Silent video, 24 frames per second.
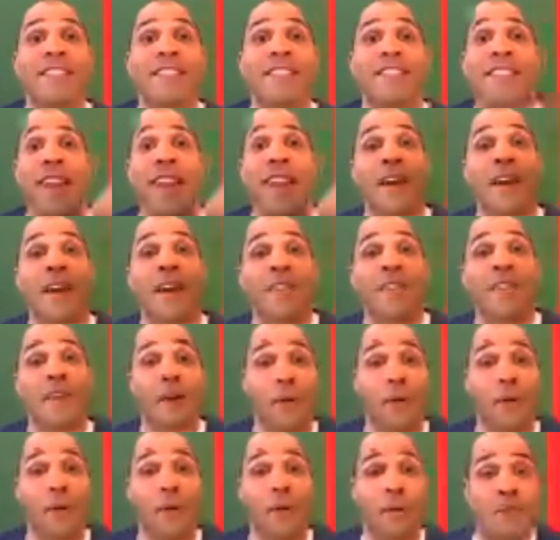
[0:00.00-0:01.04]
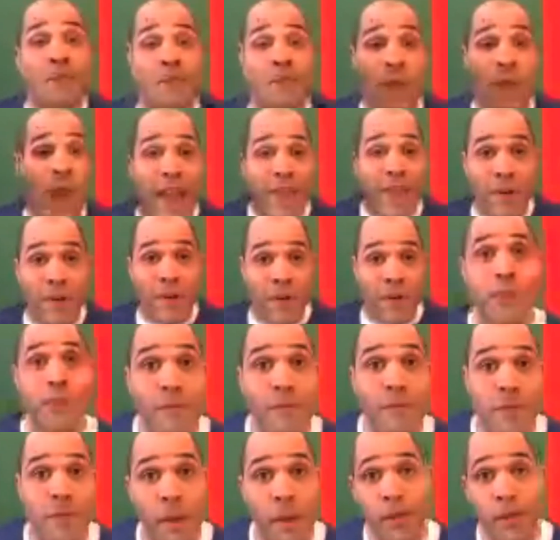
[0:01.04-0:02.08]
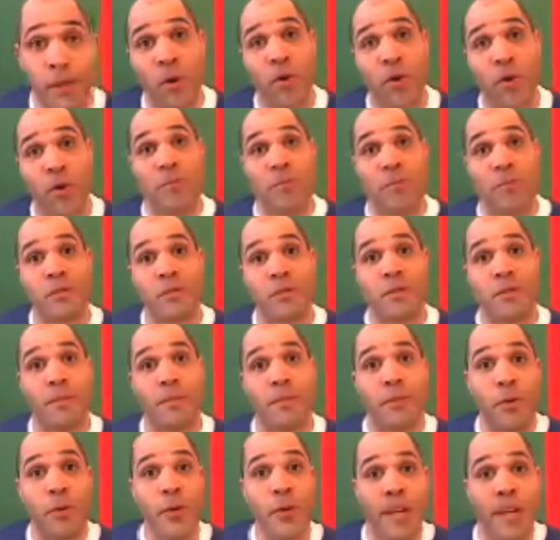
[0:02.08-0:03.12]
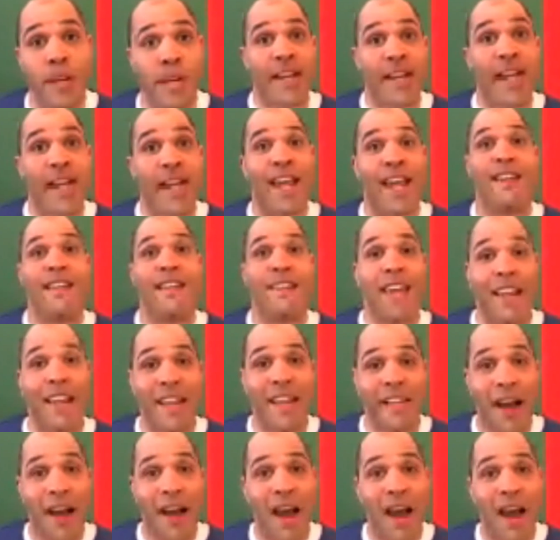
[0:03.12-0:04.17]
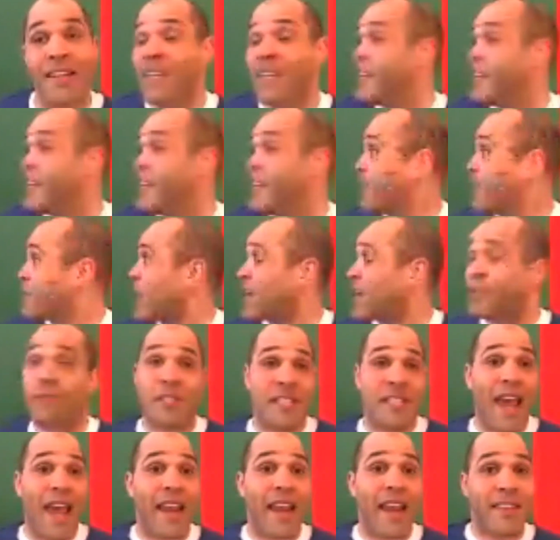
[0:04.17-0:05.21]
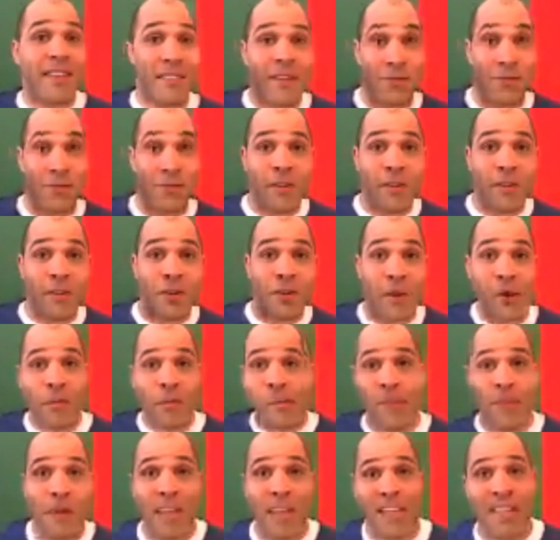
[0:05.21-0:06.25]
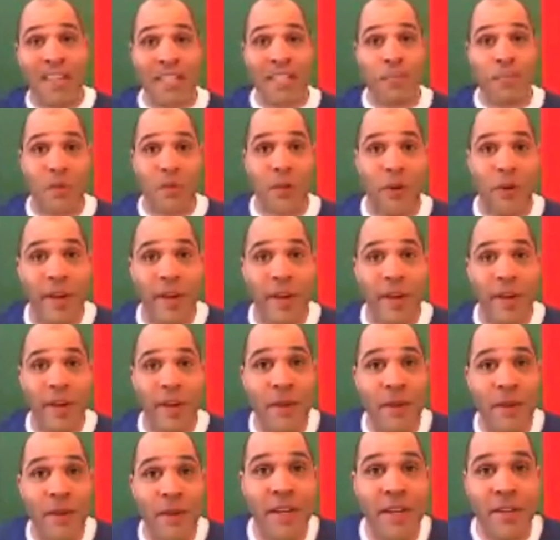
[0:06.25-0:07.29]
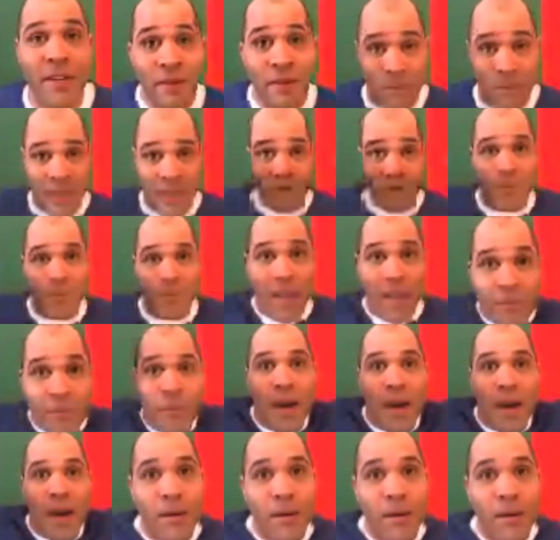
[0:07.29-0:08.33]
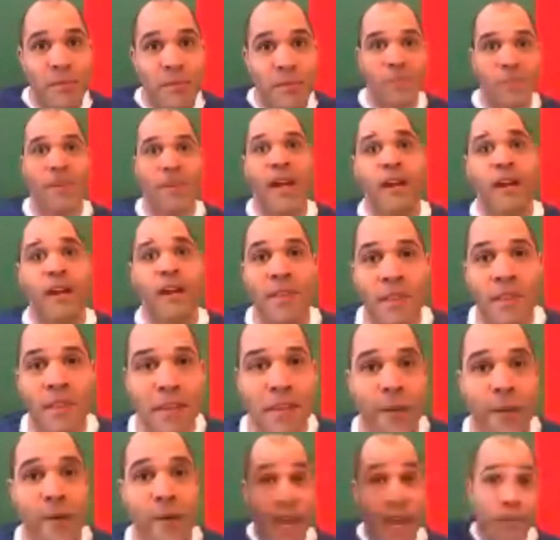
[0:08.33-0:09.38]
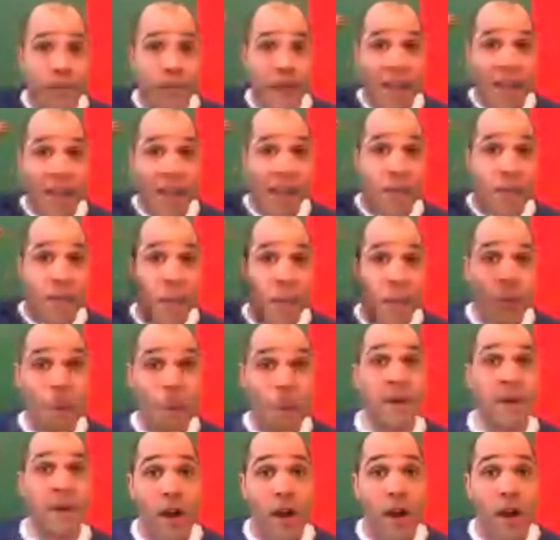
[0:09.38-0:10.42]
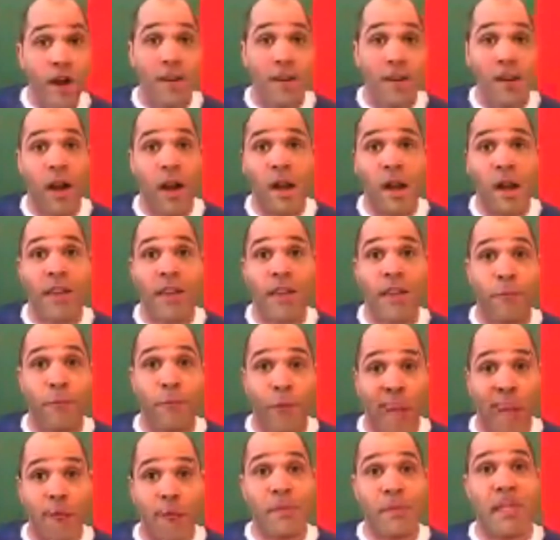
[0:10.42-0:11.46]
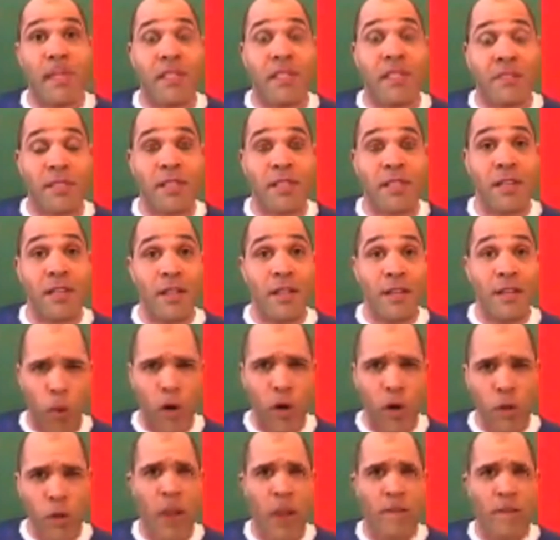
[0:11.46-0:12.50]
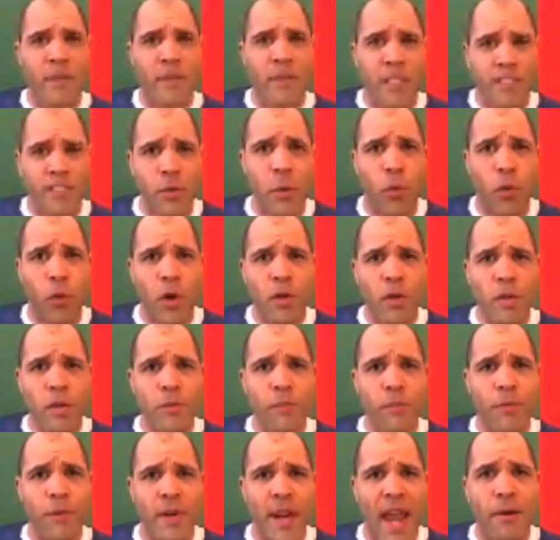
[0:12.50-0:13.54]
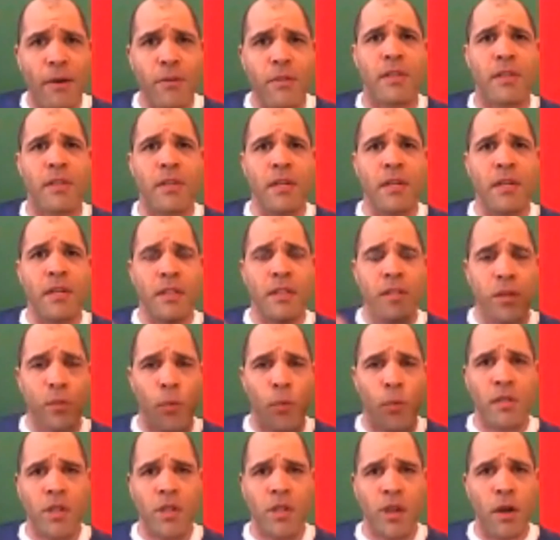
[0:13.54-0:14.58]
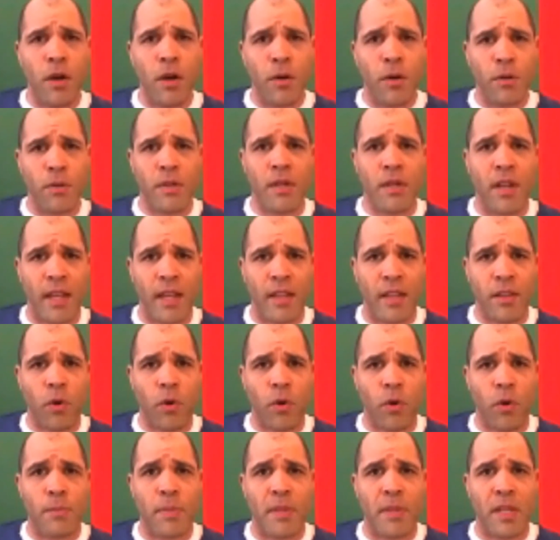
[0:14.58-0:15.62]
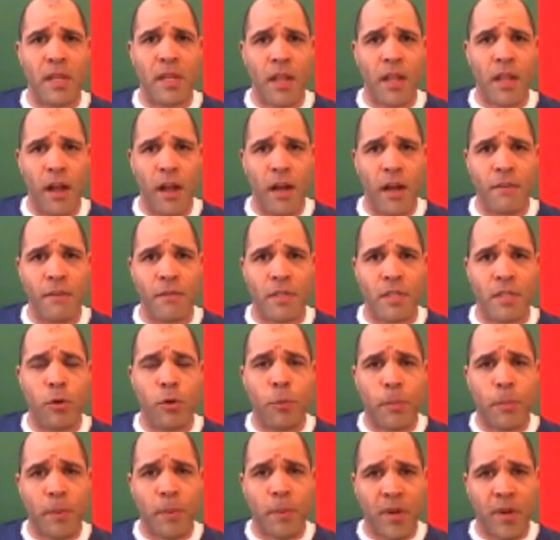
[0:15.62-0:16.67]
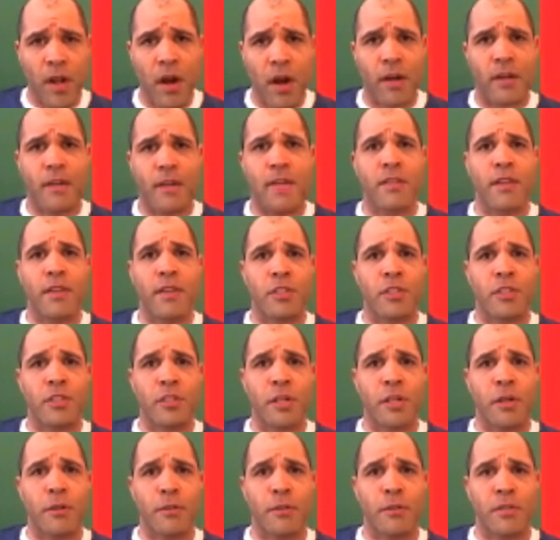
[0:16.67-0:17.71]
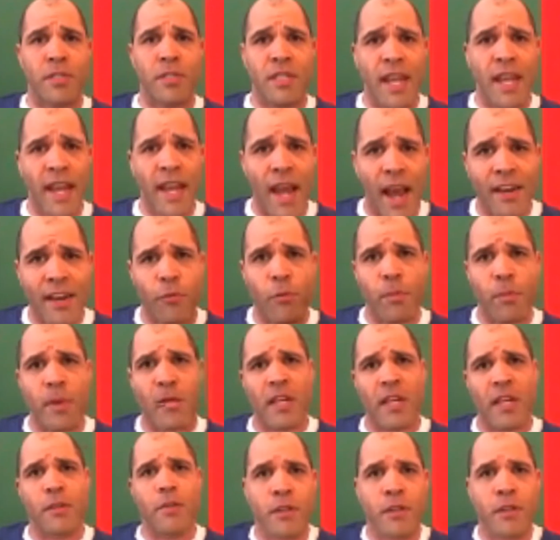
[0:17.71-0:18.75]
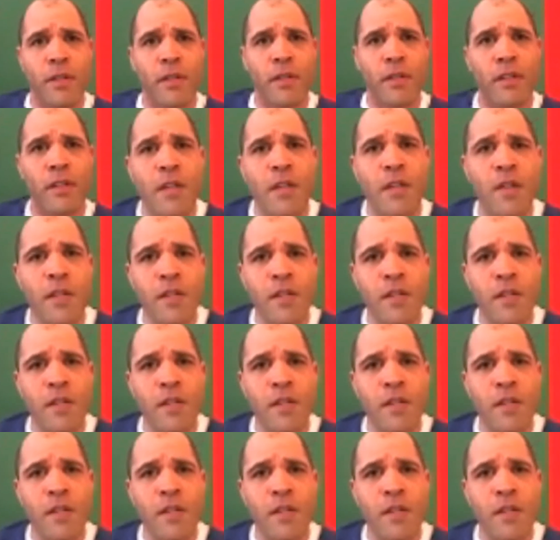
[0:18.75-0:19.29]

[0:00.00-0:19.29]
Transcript: everybody, Jonathan Holmes back for another episode of Sup Holmes. I'm doing it again, thank God. I've got a new set that'll hopefully make it less blurry when you when I wave my arms around and look at you. And we have Luc Bernard on, the famous, the world famous, the world renowned, the world known, and the world beloved Luc Bernard on the show. Say hi to everybody, Luc.